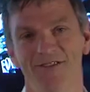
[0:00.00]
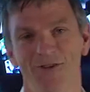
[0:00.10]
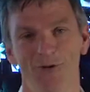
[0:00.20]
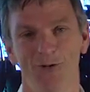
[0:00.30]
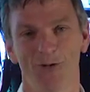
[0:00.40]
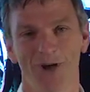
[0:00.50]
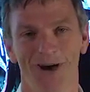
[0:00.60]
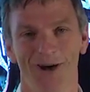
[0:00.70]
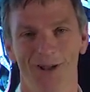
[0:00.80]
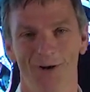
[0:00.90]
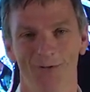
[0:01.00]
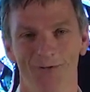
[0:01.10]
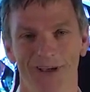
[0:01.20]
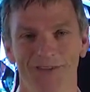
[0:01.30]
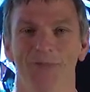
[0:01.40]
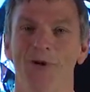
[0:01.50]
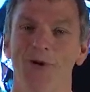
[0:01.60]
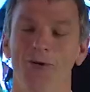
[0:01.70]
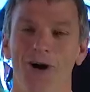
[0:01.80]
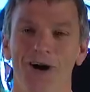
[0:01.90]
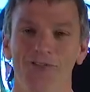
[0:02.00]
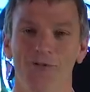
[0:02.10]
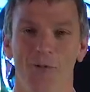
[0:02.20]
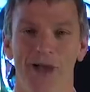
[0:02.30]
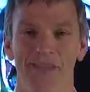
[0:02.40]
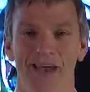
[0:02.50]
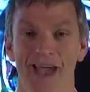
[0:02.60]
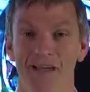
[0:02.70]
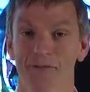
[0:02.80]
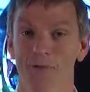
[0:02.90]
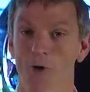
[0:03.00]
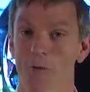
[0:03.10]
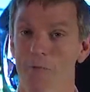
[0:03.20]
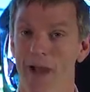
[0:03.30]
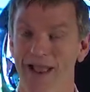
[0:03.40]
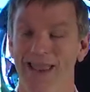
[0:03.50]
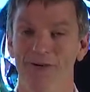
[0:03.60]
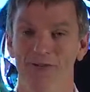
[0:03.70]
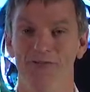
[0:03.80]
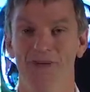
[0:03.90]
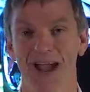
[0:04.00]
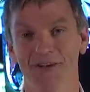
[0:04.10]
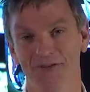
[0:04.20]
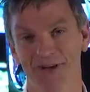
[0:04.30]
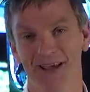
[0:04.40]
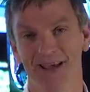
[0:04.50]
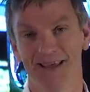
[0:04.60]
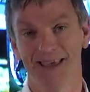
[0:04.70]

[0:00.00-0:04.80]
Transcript: To Carl on Facebook, who asks whether everyone back here at the factory